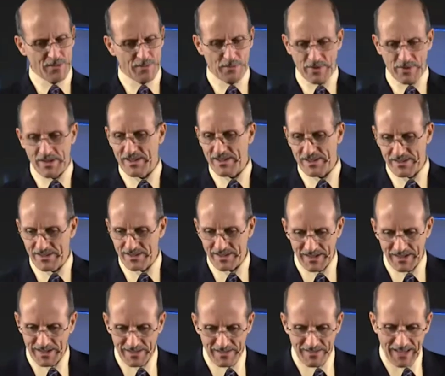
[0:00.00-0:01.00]
blood
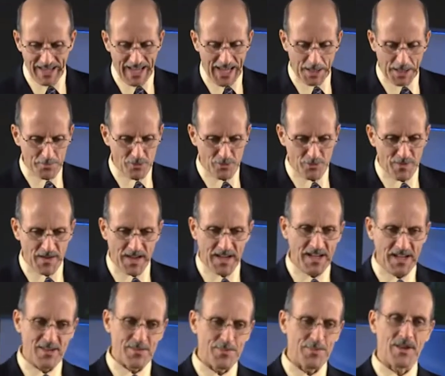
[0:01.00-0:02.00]
in Adam's
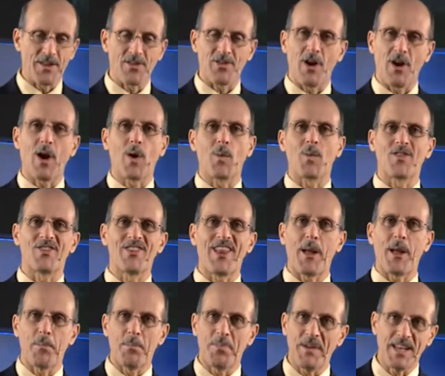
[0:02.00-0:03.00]
veins, but his heart was
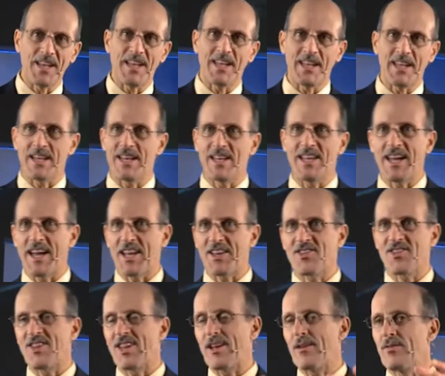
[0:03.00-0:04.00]
not beating, and he had a
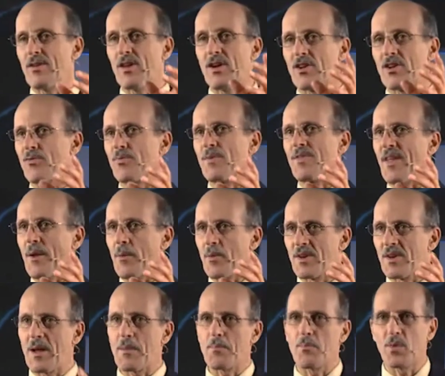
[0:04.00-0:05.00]
set of lungs, but they were
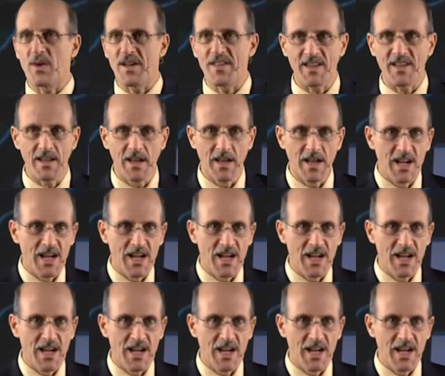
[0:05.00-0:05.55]
not breathing.